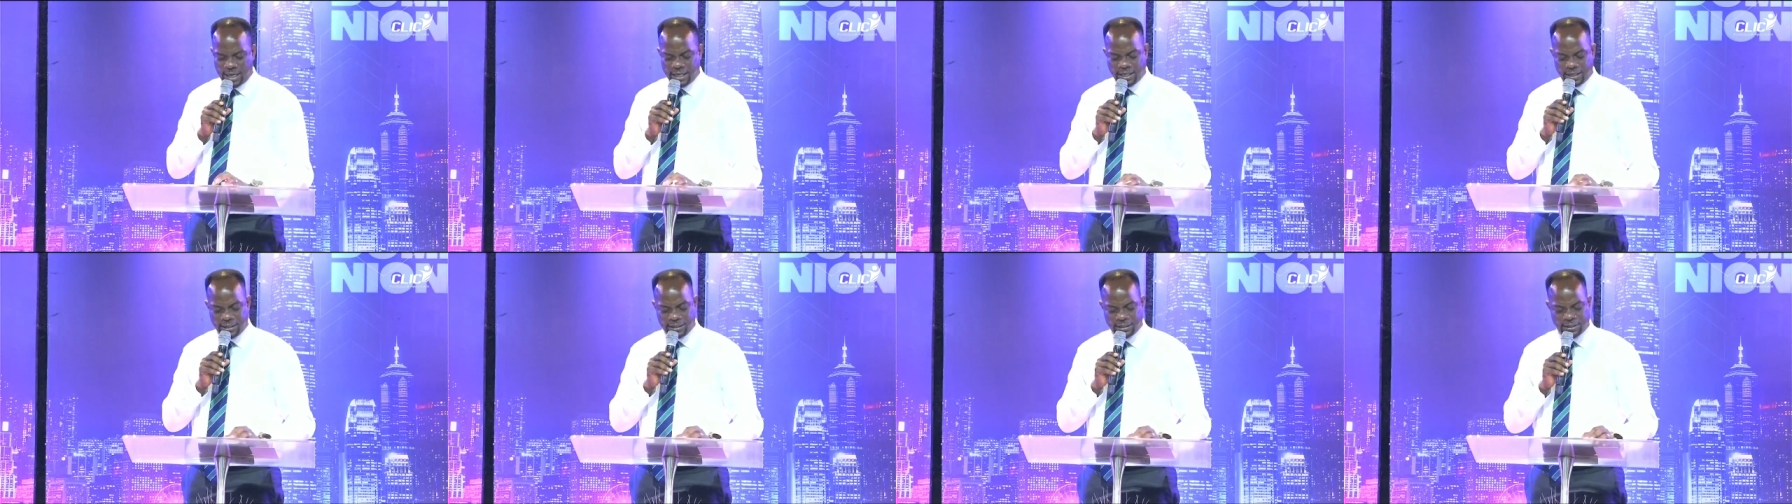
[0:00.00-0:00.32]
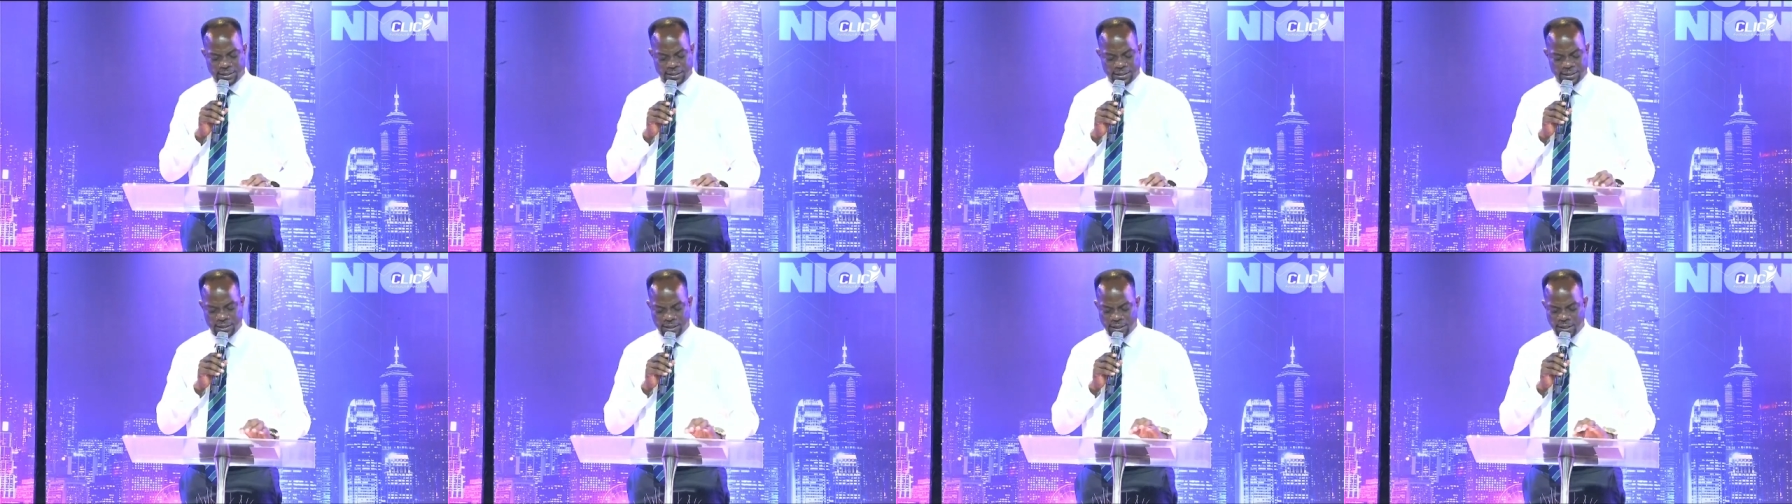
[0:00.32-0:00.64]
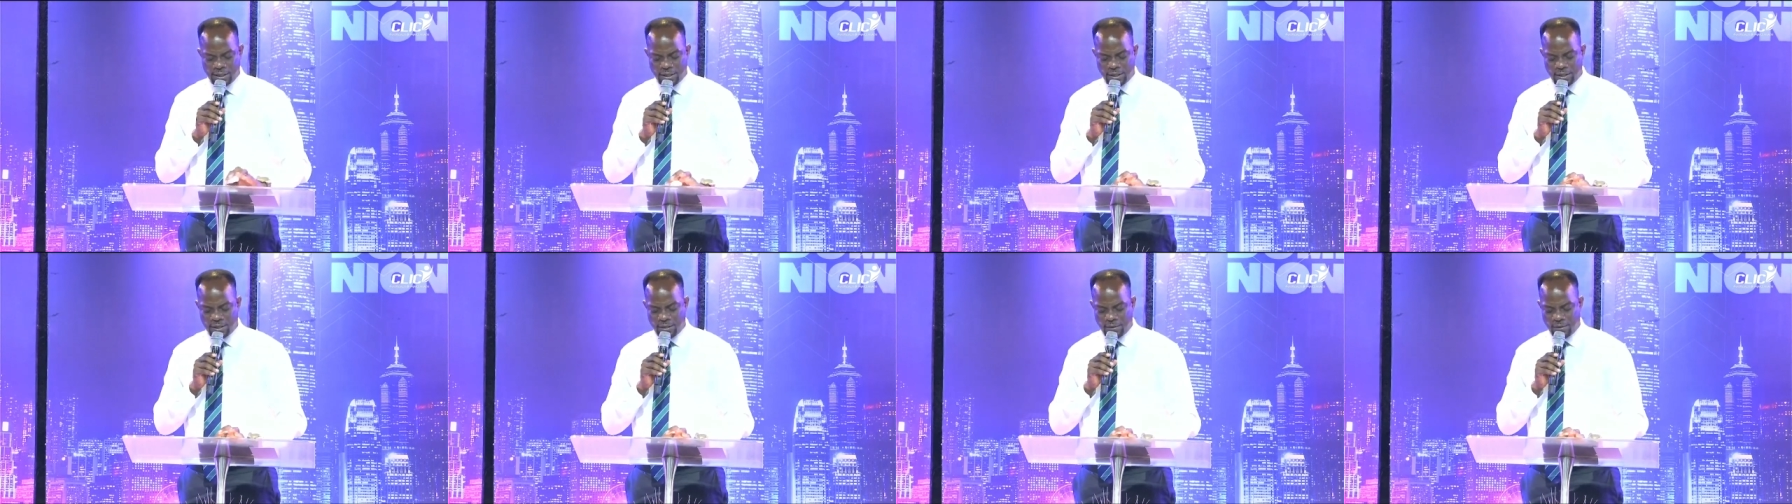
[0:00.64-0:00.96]
this
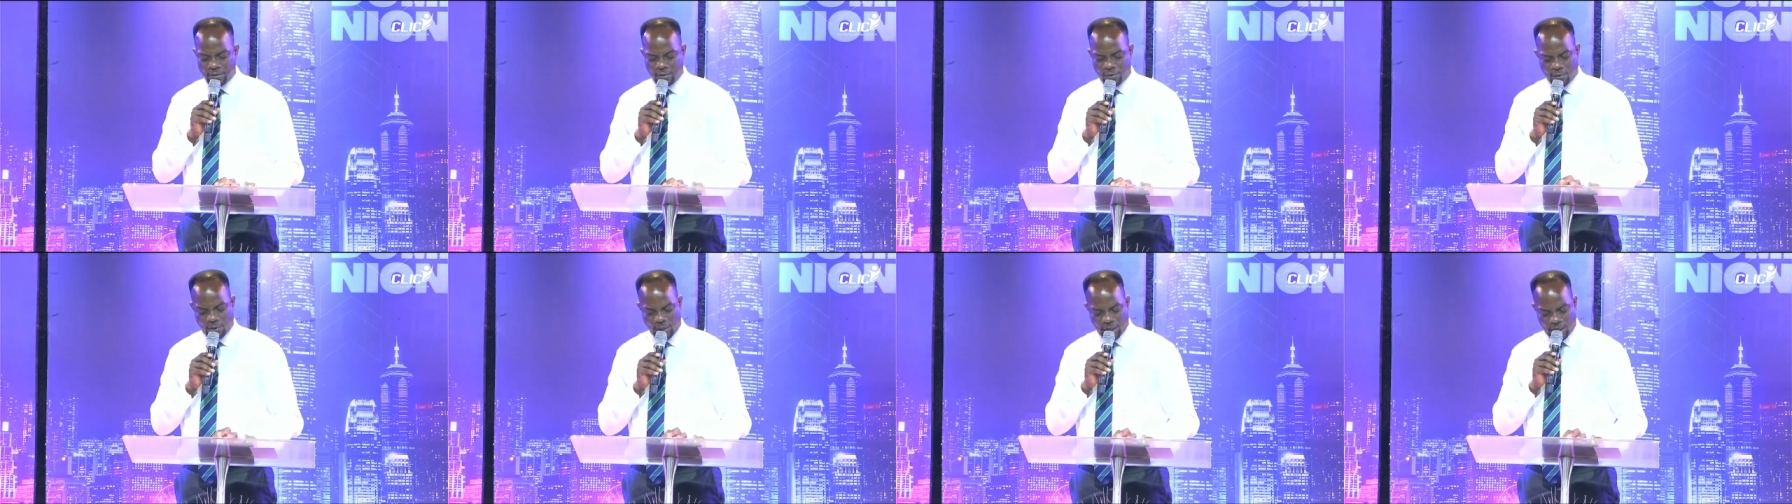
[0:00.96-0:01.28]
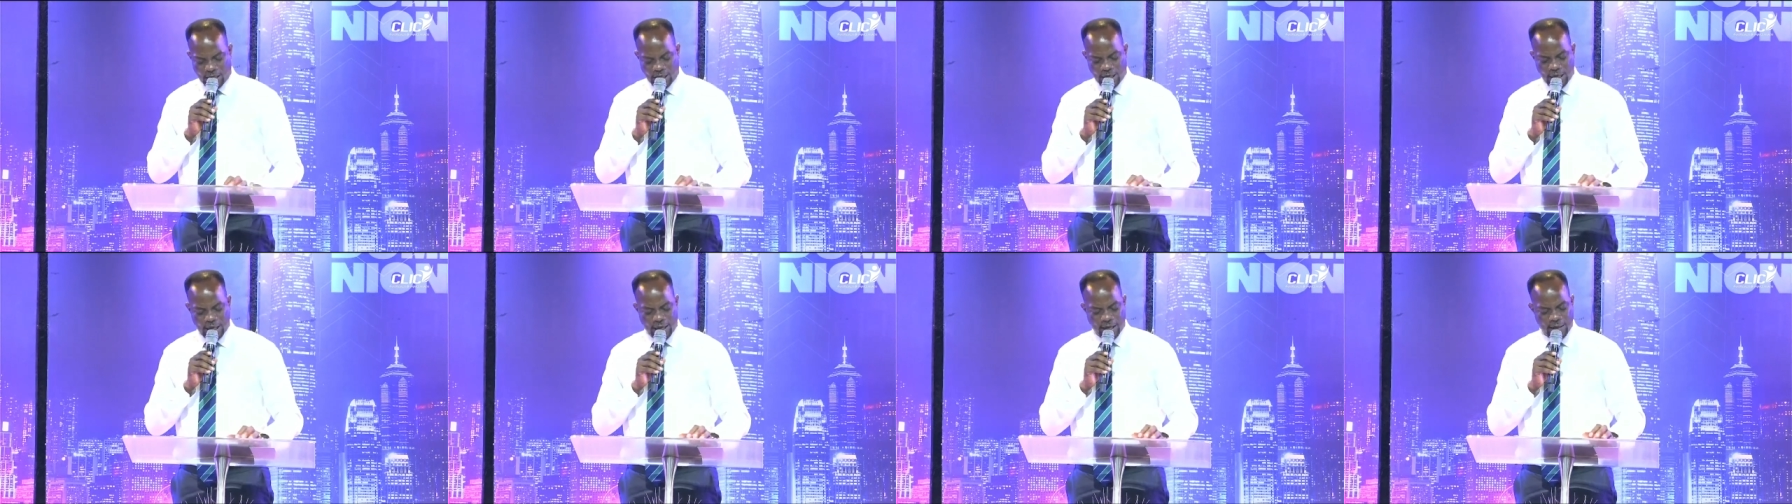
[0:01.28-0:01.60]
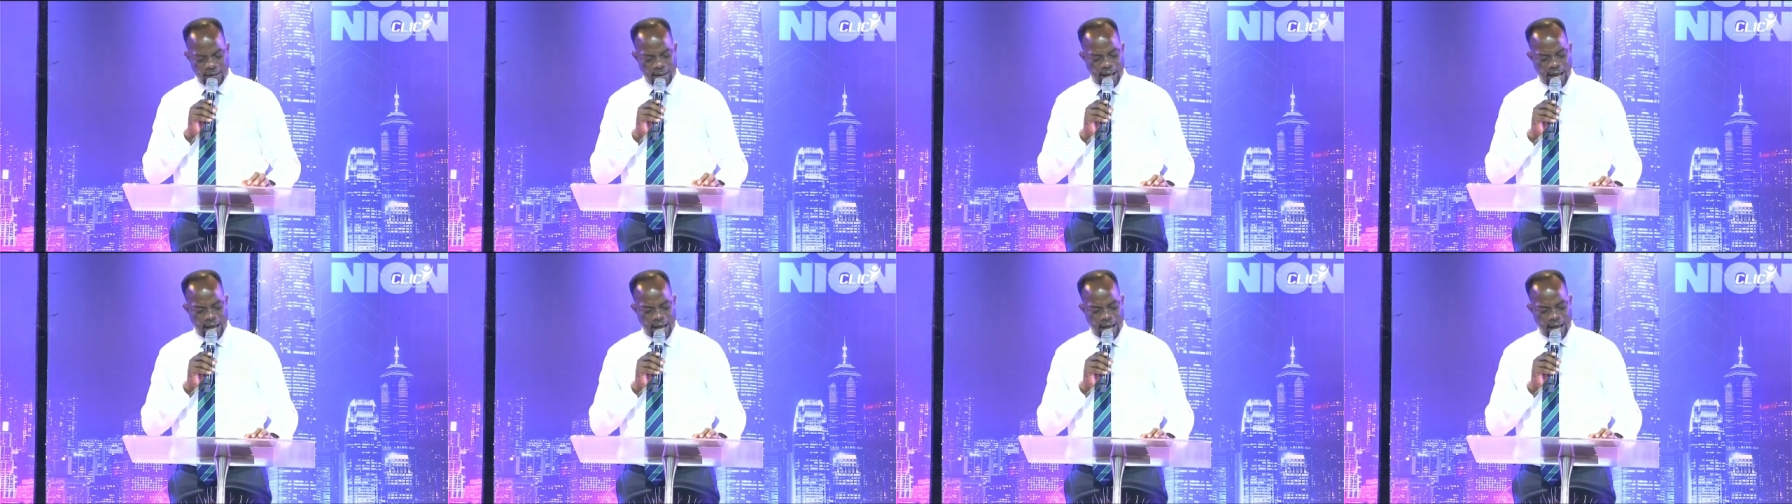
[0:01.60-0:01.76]
quickly.